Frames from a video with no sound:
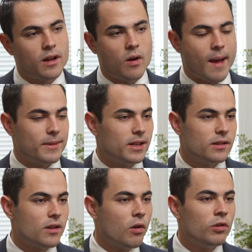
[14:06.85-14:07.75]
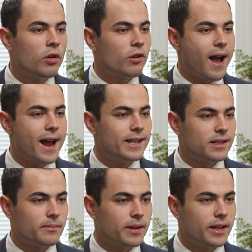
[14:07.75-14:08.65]
No, I mean, no notoriety
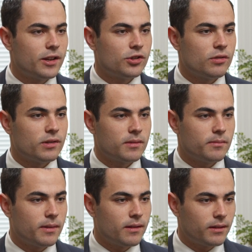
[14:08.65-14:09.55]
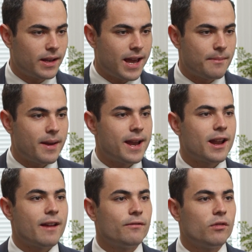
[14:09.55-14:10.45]
is a big issue. It's a campaign
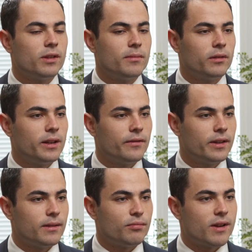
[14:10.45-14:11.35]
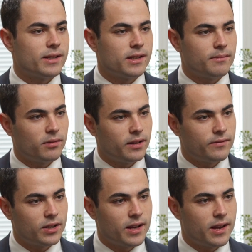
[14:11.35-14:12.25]
I fully believe in. The president
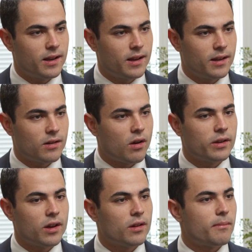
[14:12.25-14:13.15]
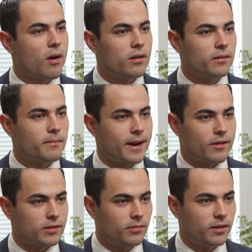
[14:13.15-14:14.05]
believes in it, and all the other Parkland
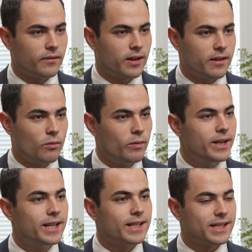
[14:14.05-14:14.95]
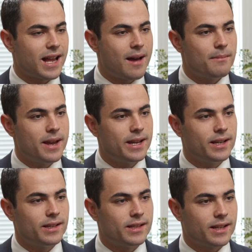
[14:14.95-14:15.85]
parents believe in it. We need to stop
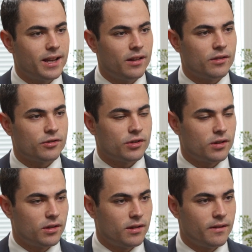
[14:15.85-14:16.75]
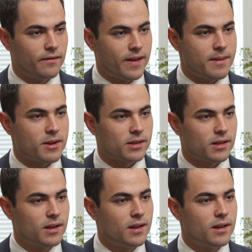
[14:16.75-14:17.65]
making these killers famous,
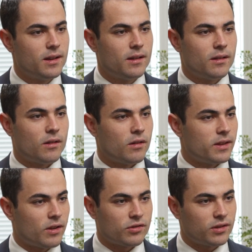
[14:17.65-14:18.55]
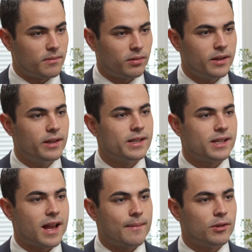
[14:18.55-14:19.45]
or they'll completely
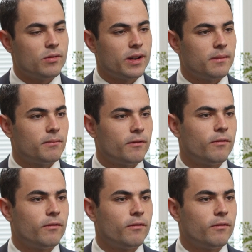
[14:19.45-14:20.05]
stop doing it.